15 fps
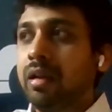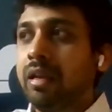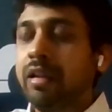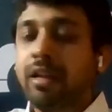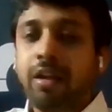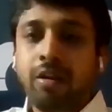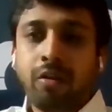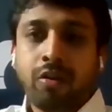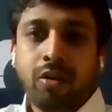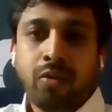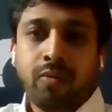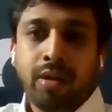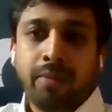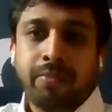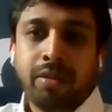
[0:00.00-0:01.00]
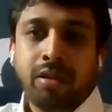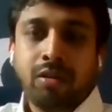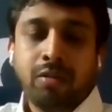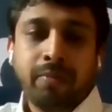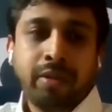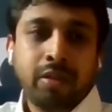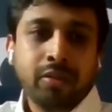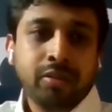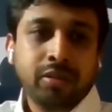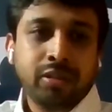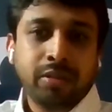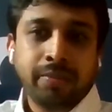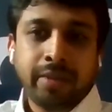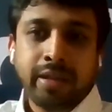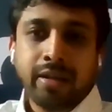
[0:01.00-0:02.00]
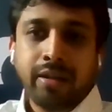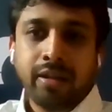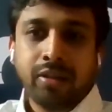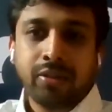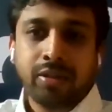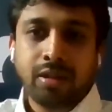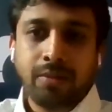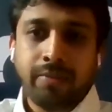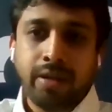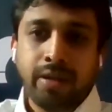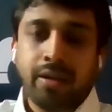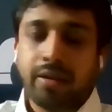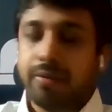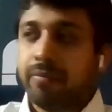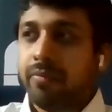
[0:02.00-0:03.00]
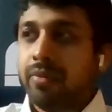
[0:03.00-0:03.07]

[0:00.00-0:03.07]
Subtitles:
in and around Vapi, because it's a big industrial belt,